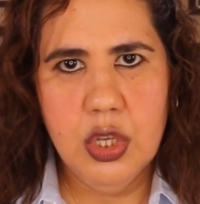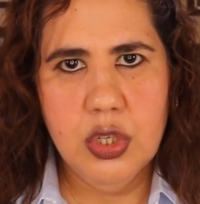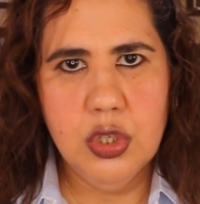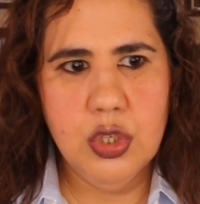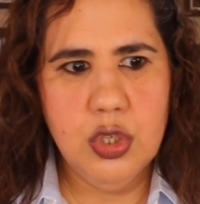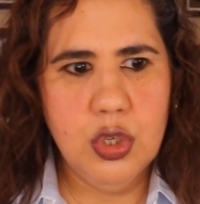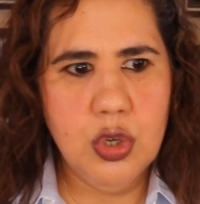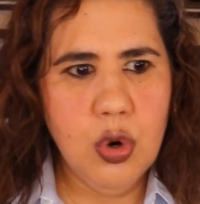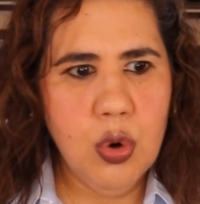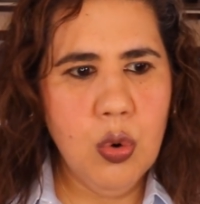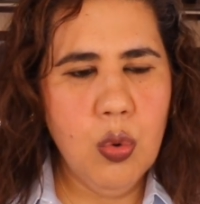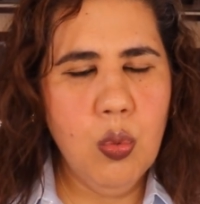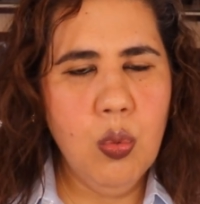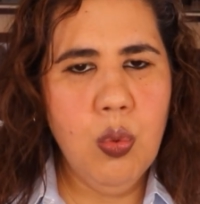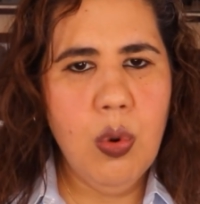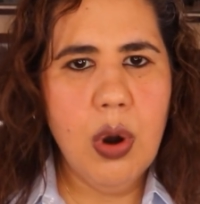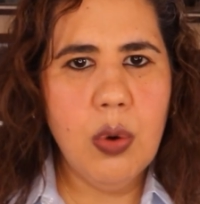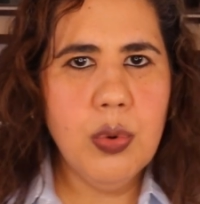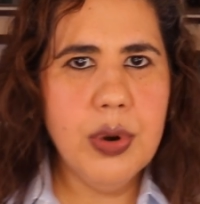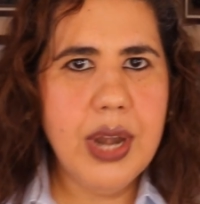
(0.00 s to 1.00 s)
So
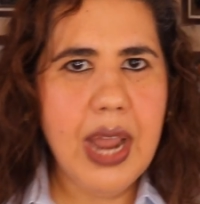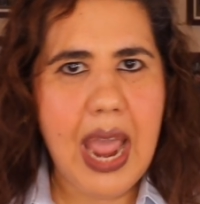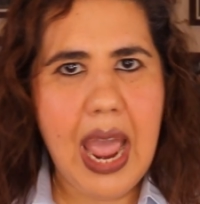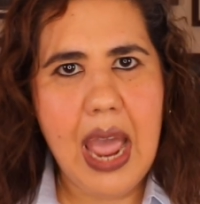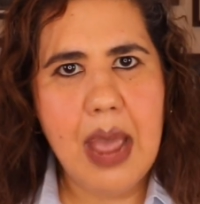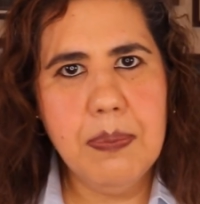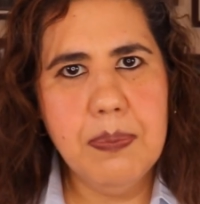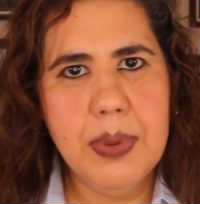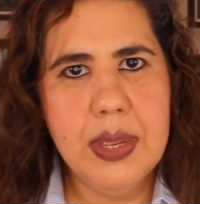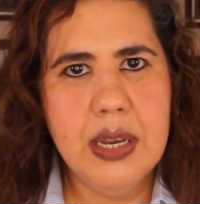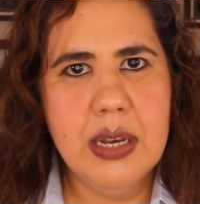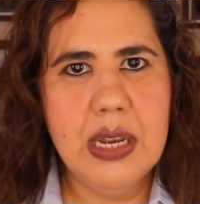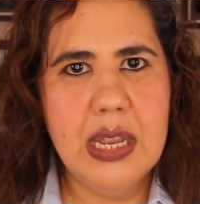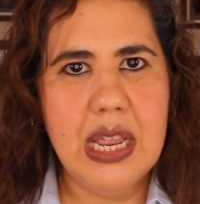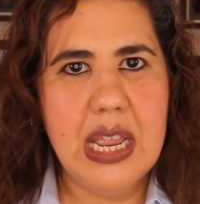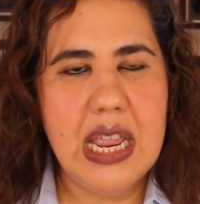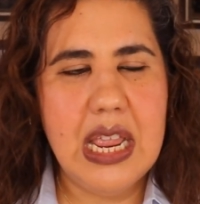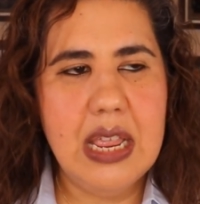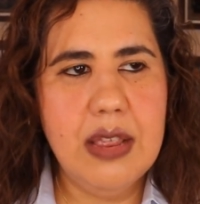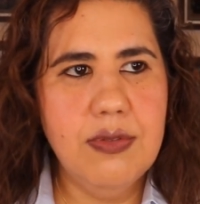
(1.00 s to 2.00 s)
what would
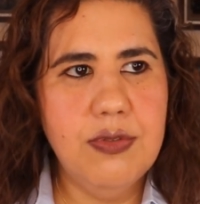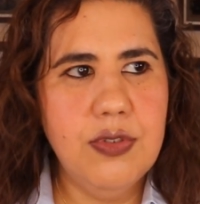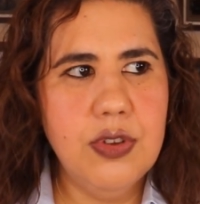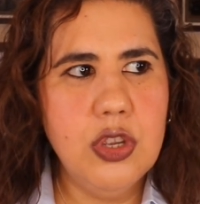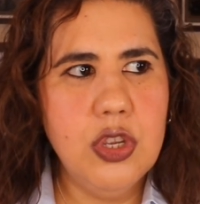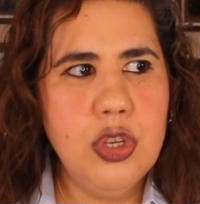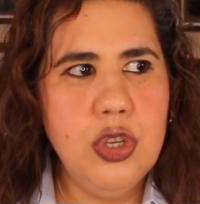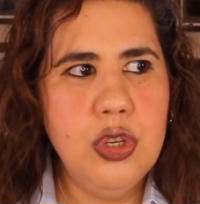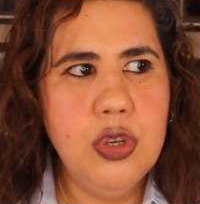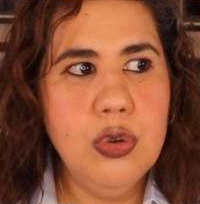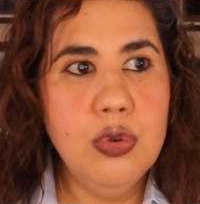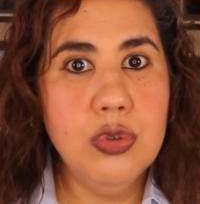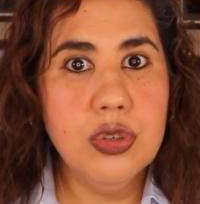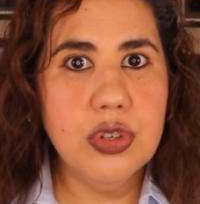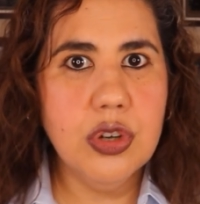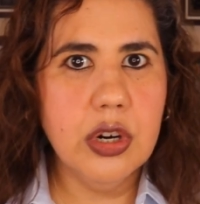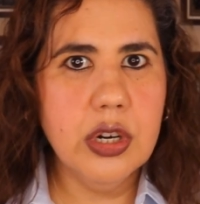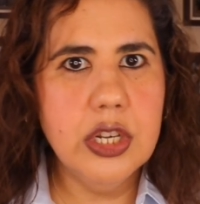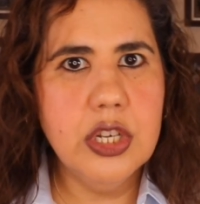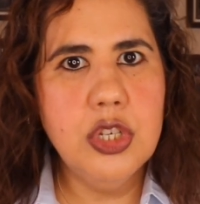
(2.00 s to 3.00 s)
happen if you
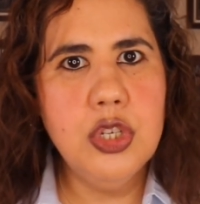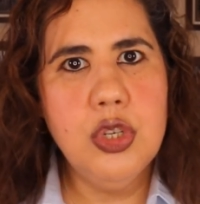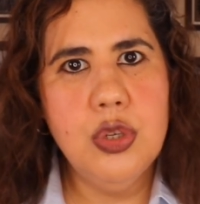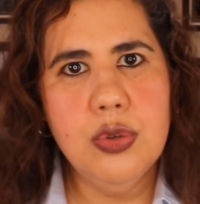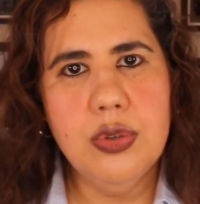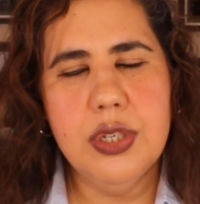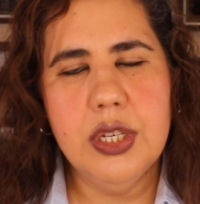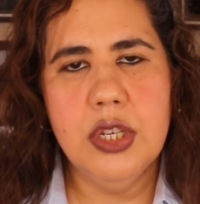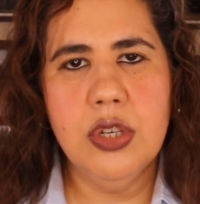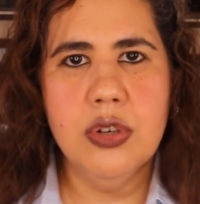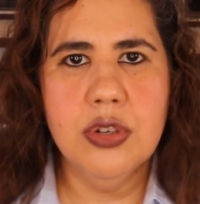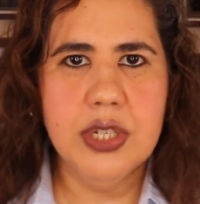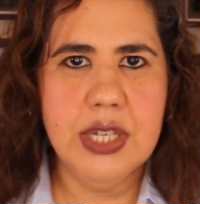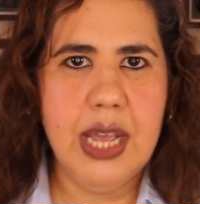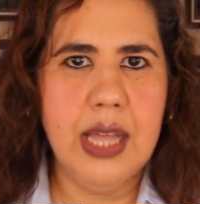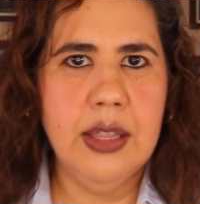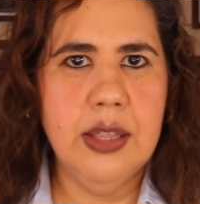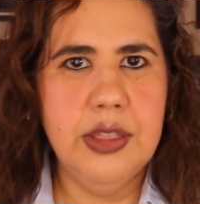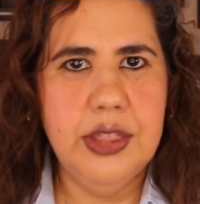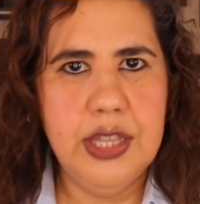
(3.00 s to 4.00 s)
started using your
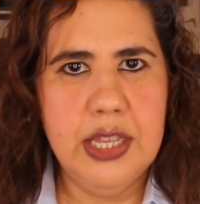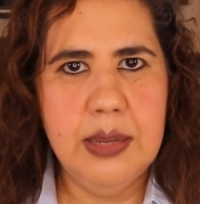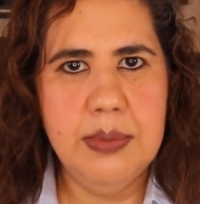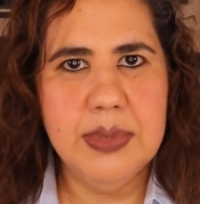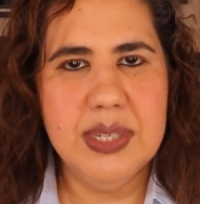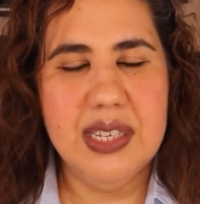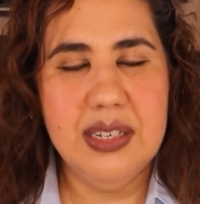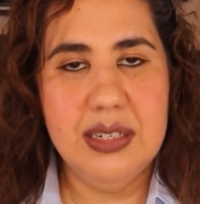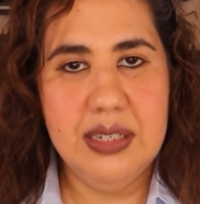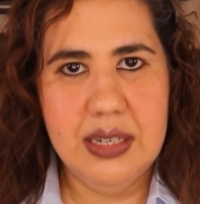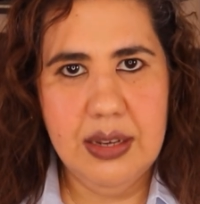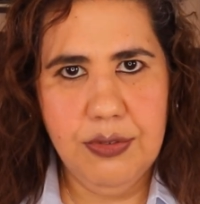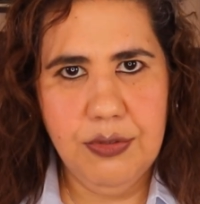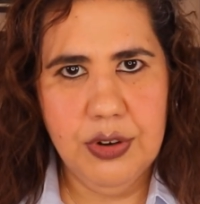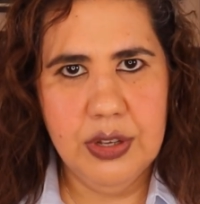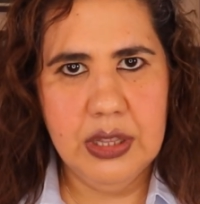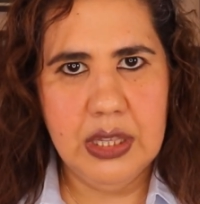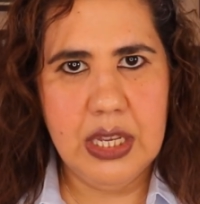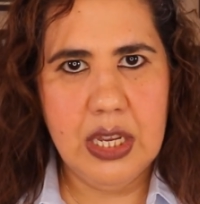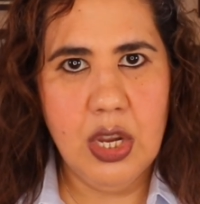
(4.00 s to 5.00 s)
talent themes
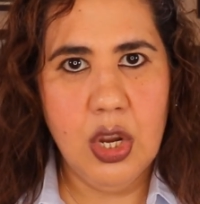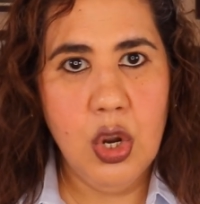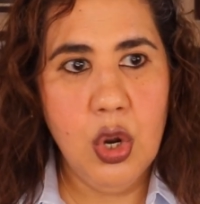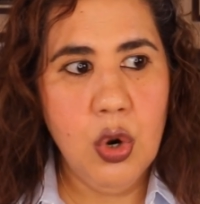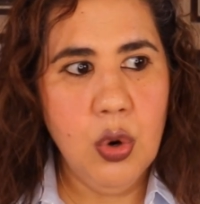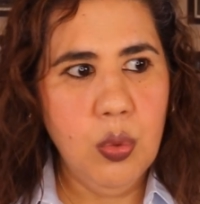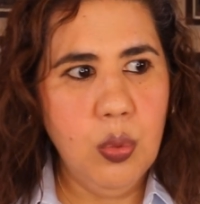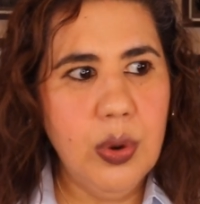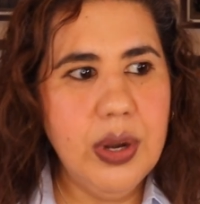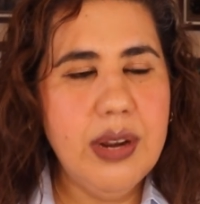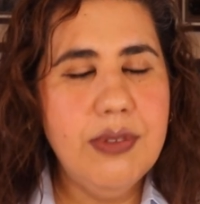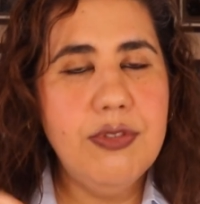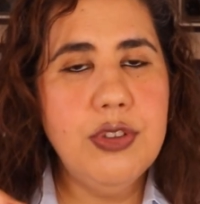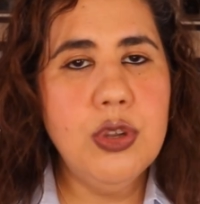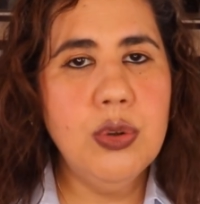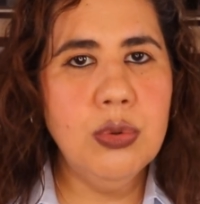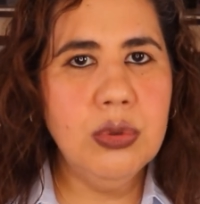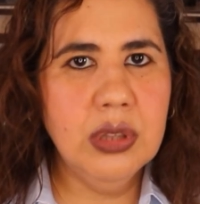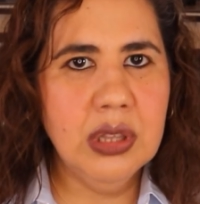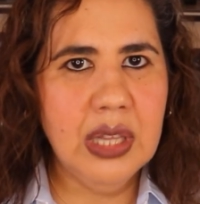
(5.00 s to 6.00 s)
differently? What
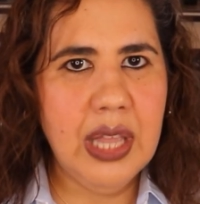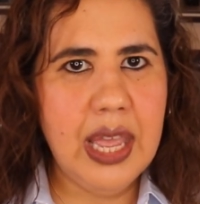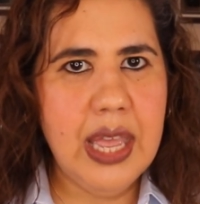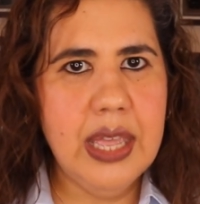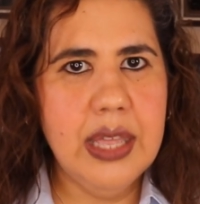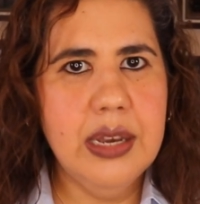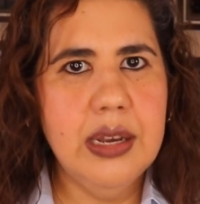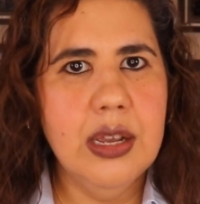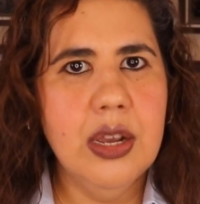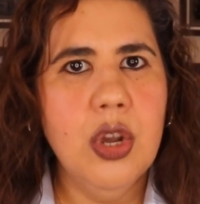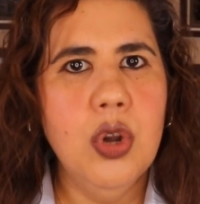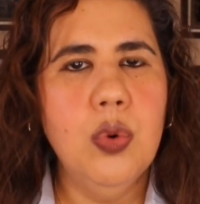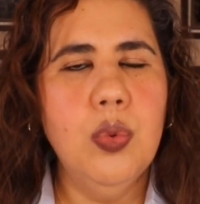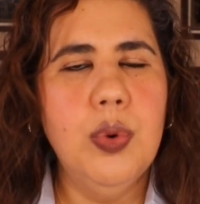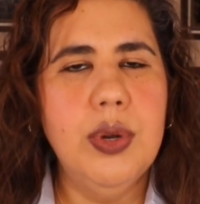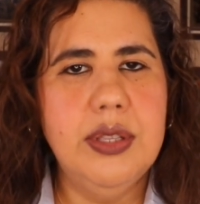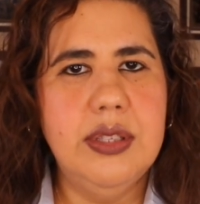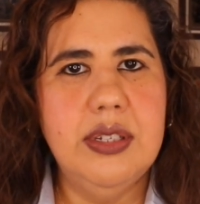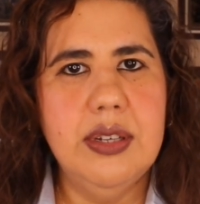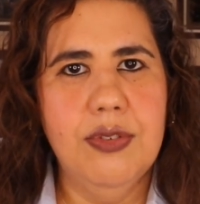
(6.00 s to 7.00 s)
if you led
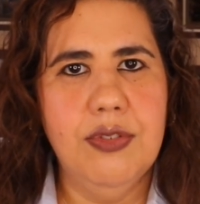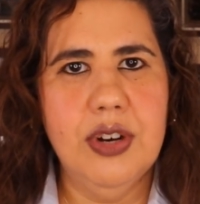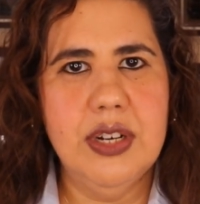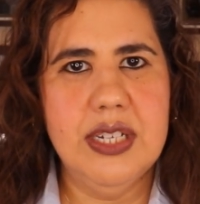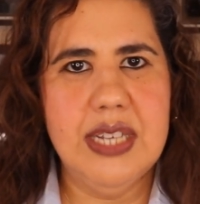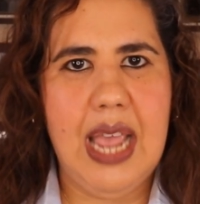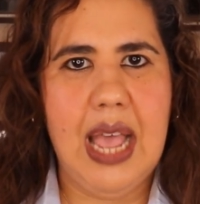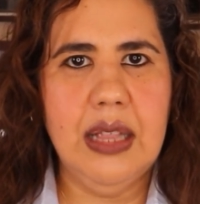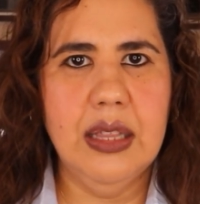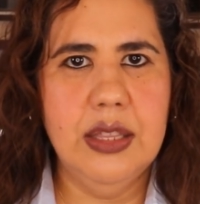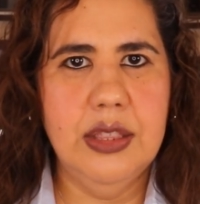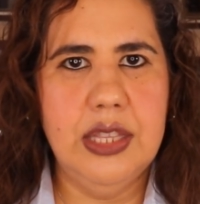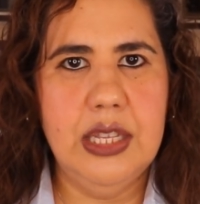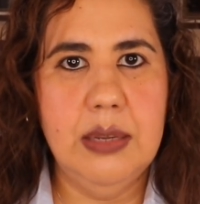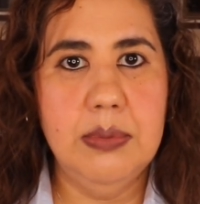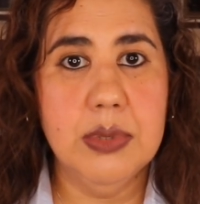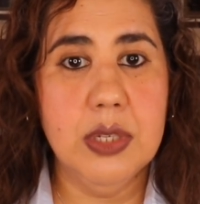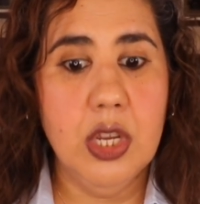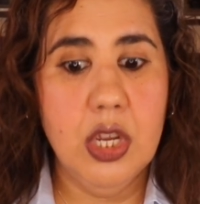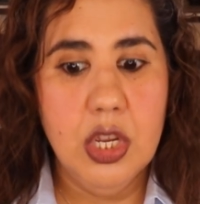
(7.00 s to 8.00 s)
with different talent
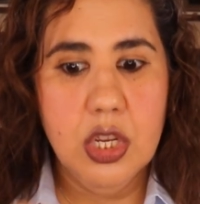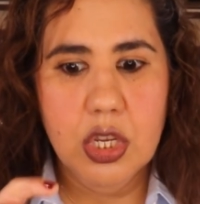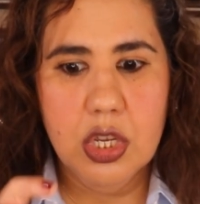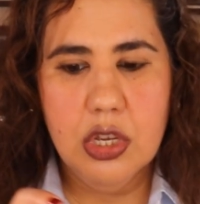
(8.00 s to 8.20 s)
themes?